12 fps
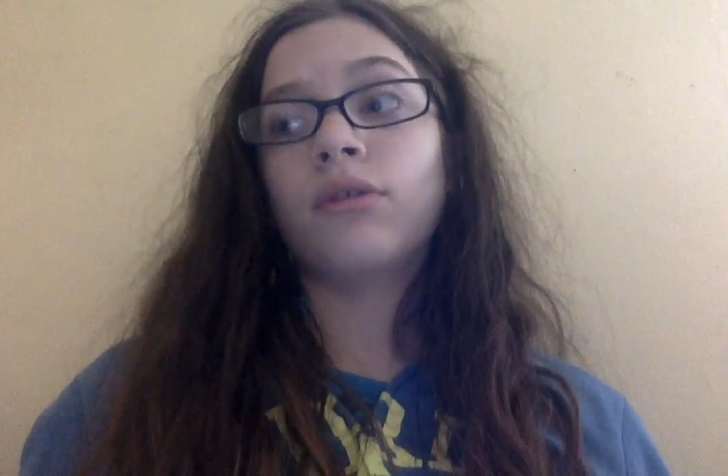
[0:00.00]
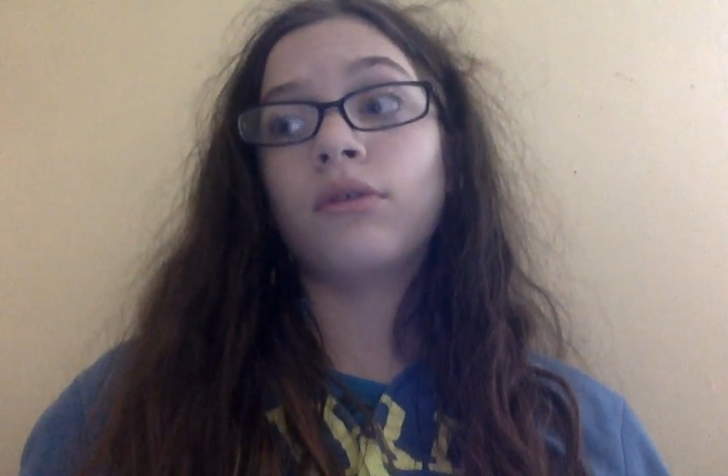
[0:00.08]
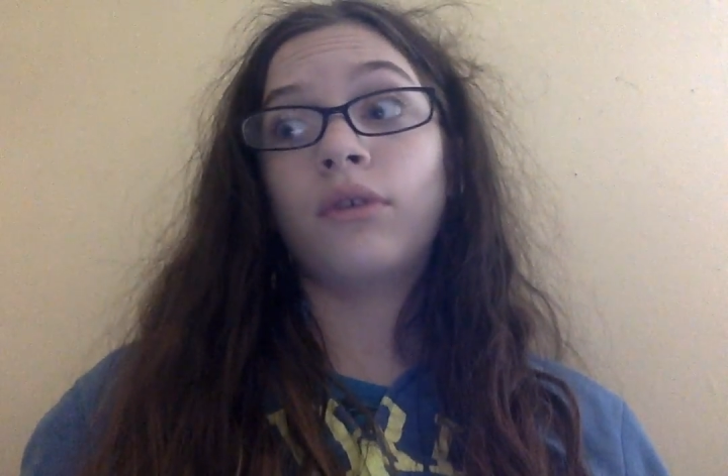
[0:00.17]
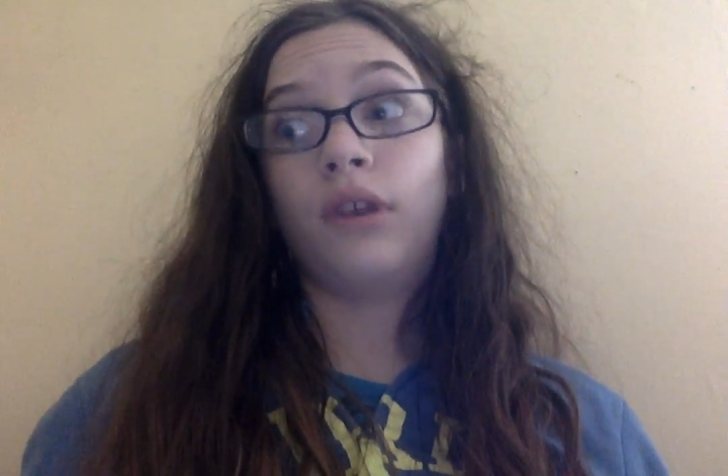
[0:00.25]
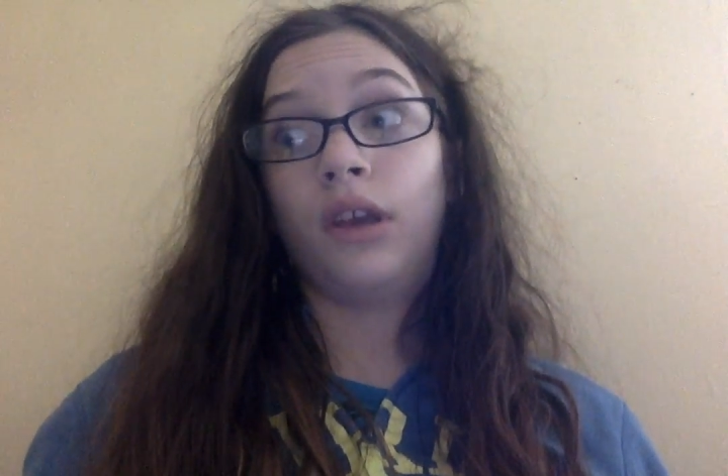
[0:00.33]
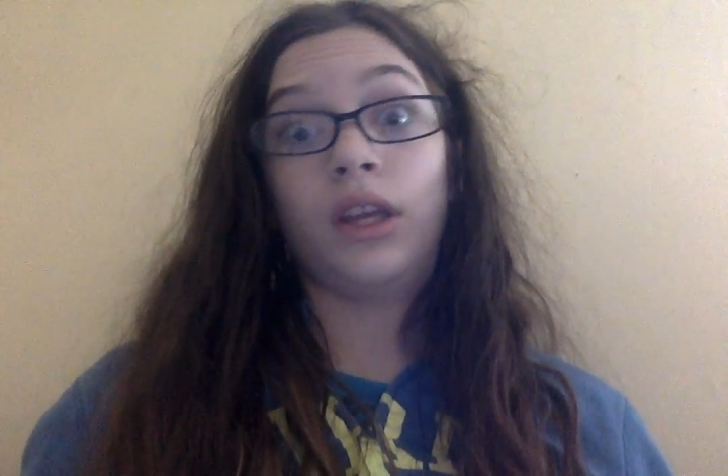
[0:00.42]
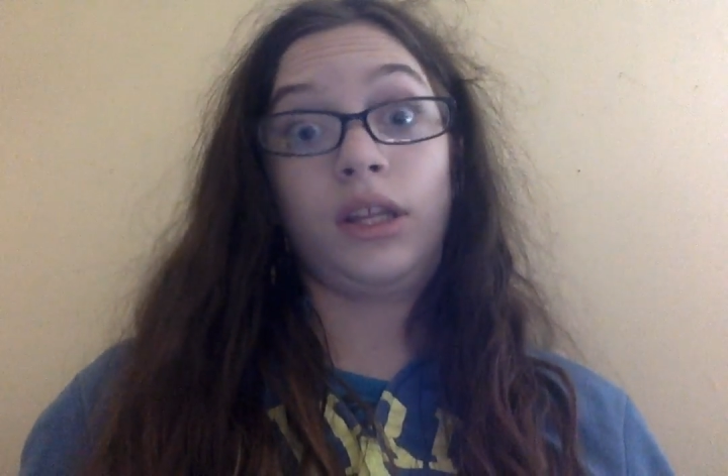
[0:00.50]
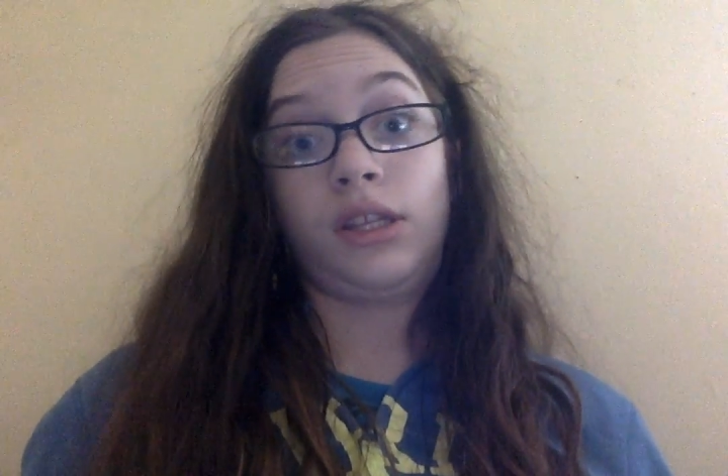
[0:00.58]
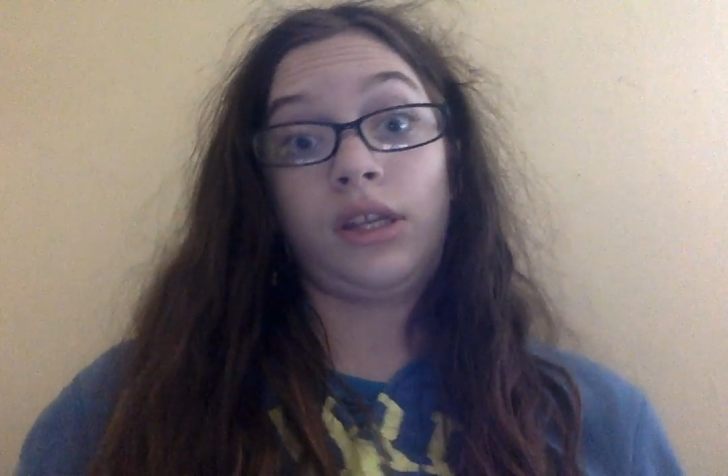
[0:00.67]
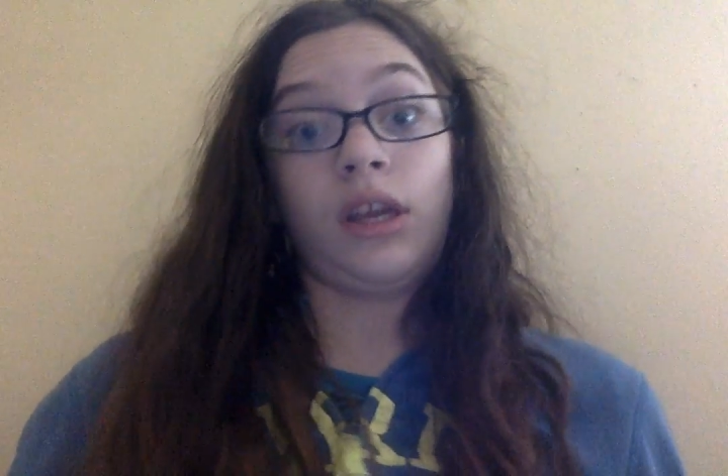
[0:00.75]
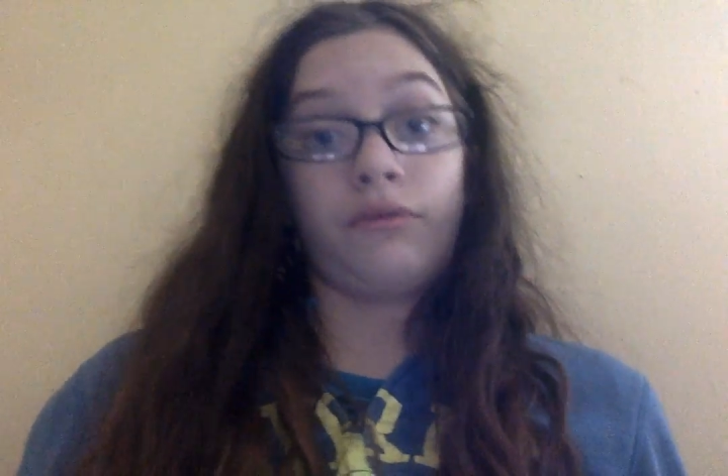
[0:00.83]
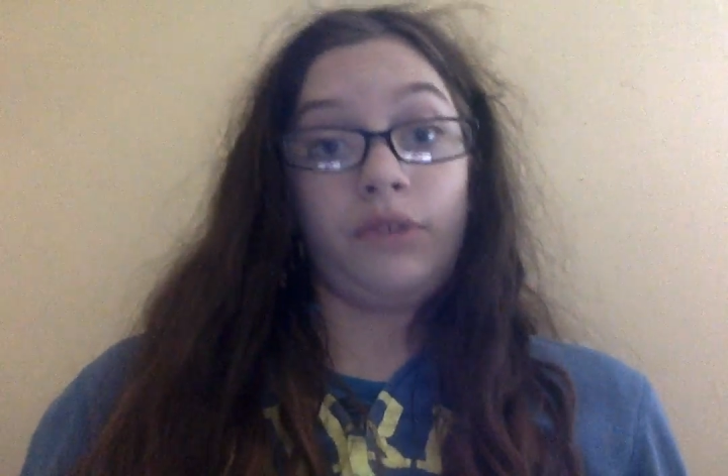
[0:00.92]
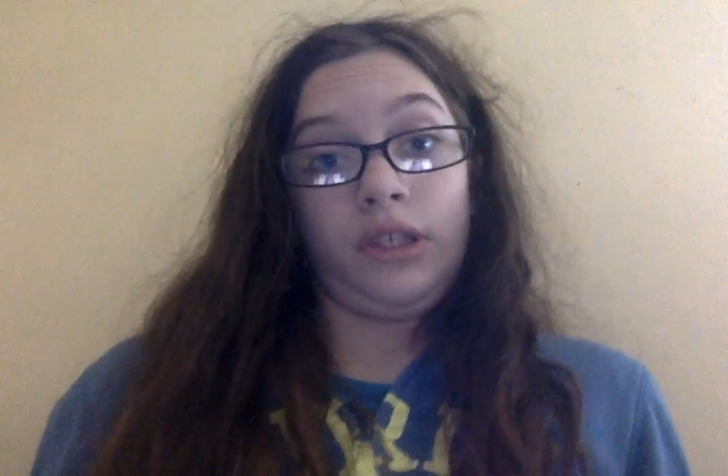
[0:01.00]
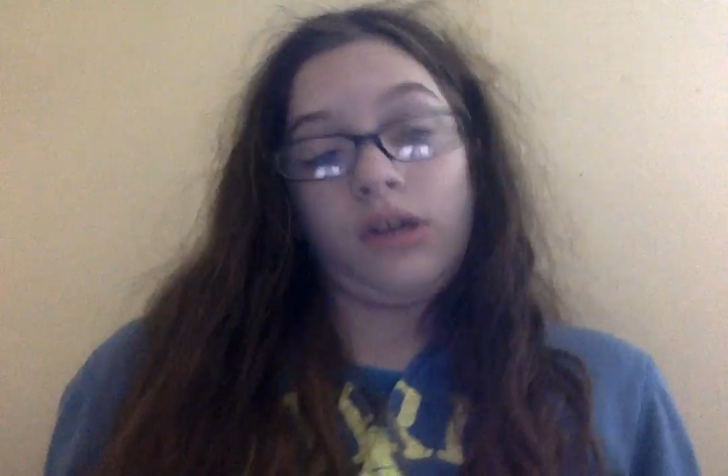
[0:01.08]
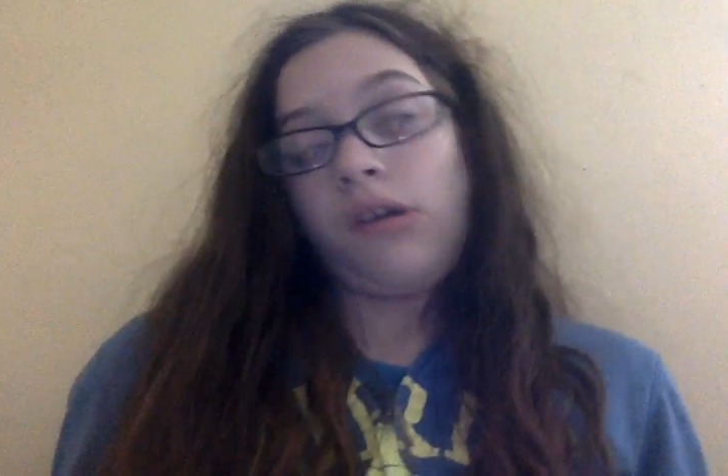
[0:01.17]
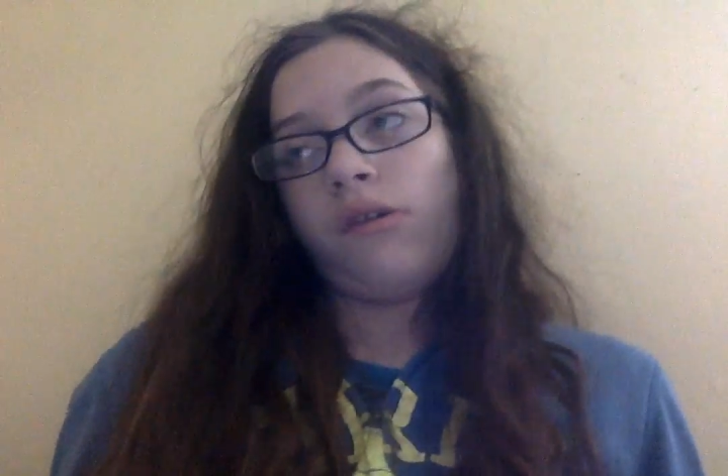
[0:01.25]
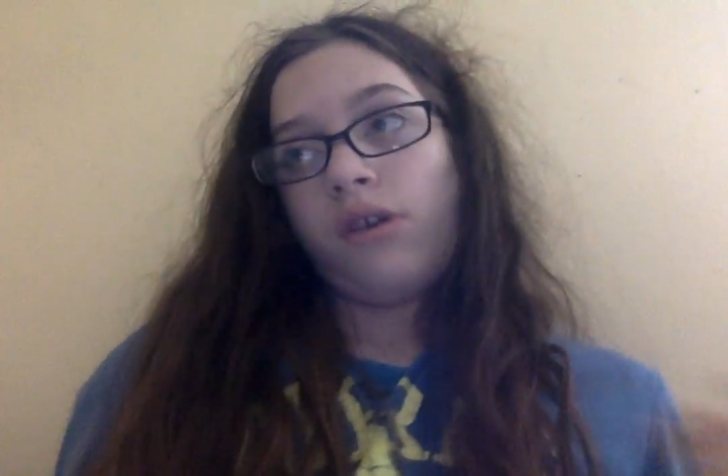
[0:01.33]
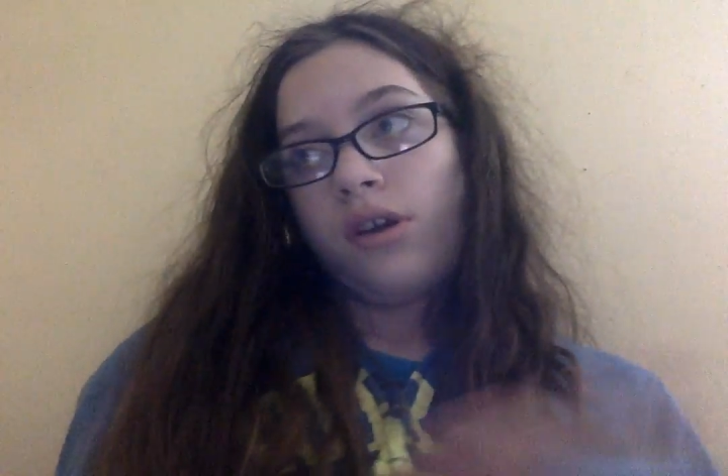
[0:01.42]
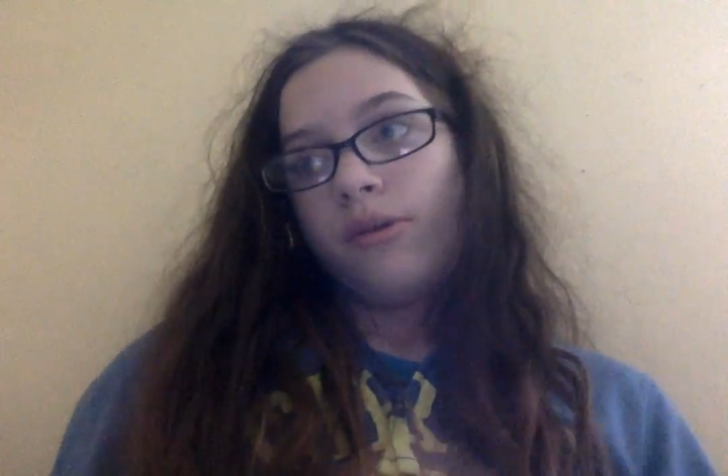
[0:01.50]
know who it is, I really don't,